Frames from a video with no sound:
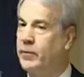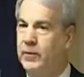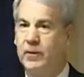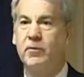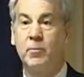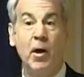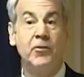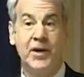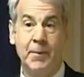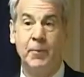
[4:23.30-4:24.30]
the small
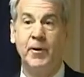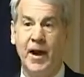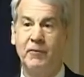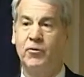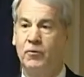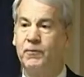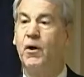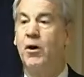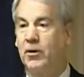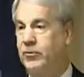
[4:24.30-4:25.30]
sample we have so
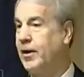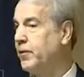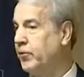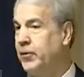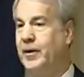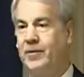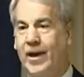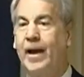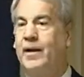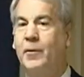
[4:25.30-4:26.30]
far looks like they're doing
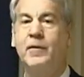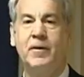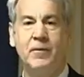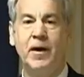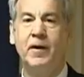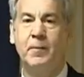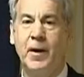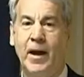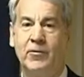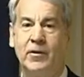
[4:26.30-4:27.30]
exactly what they've done in the
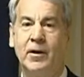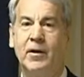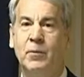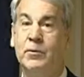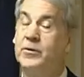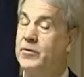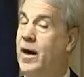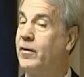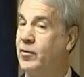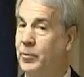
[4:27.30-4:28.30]
past, which is
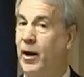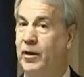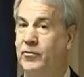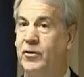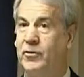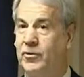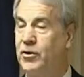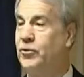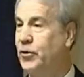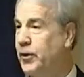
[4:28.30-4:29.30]
not a surprise. They're
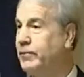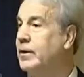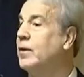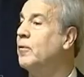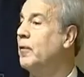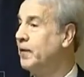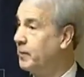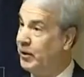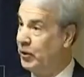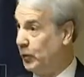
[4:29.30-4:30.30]
still doing what they've
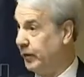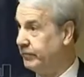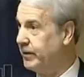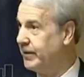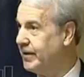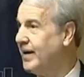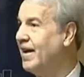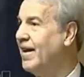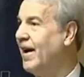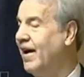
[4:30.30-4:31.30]
been doing.
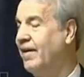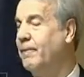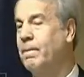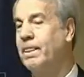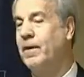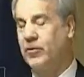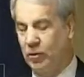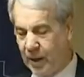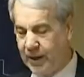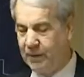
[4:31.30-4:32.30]
So
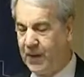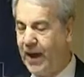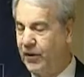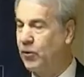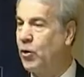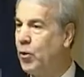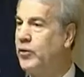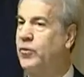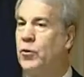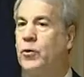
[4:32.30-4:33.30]
looking at that, your goal
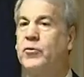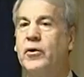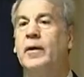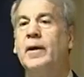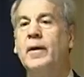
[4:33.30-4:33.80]
is, of course, to